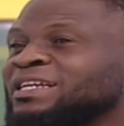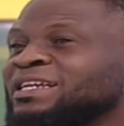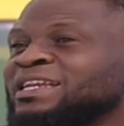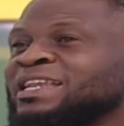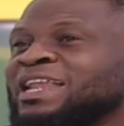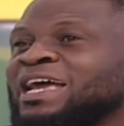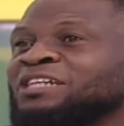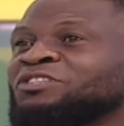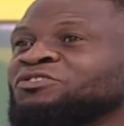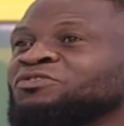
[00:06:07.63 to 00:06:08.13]

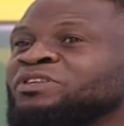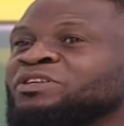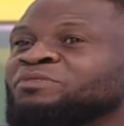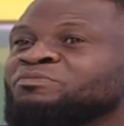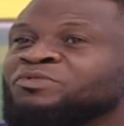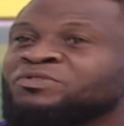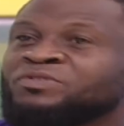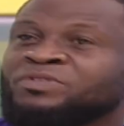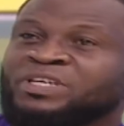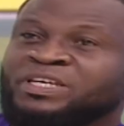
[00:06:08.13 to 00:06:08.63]
Nigerian
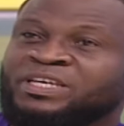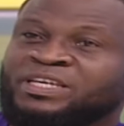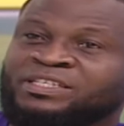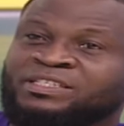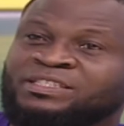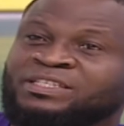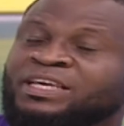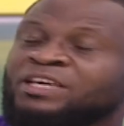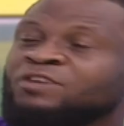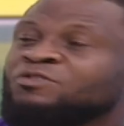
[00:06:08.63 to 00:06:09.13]
music
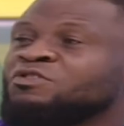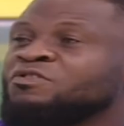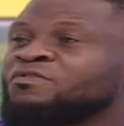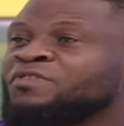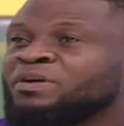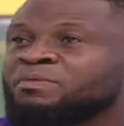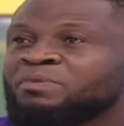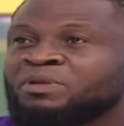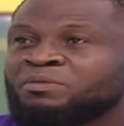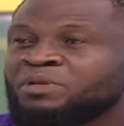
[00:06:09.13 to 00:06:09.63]
It's taking
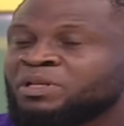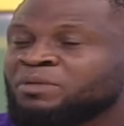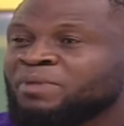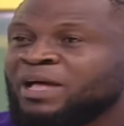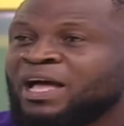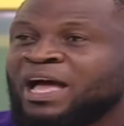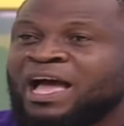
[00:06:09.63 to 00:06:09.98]
over, blah, blah, blah.